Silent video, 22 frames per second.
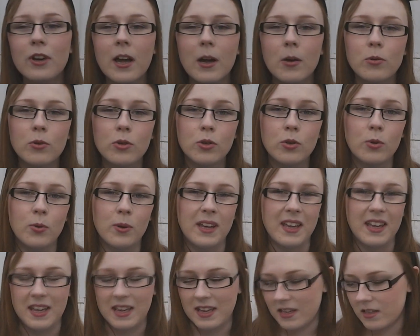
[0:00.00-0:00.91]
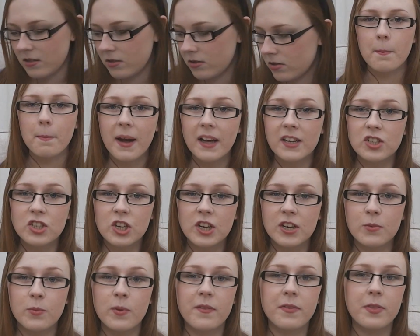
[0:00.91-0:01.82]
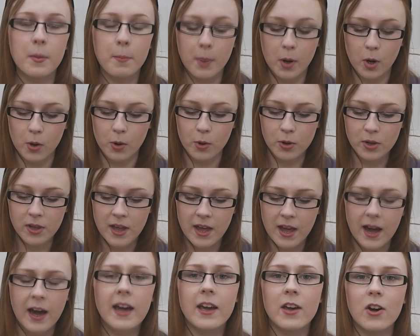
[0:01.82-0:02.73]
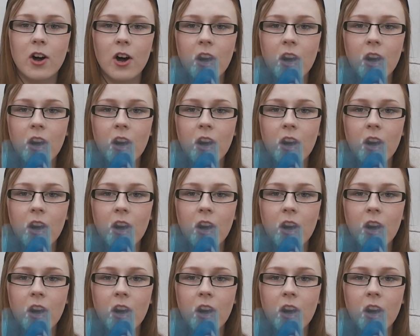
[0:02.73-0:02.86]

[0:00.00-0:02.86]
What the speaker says: look how cute he is. Matching with the bowl, I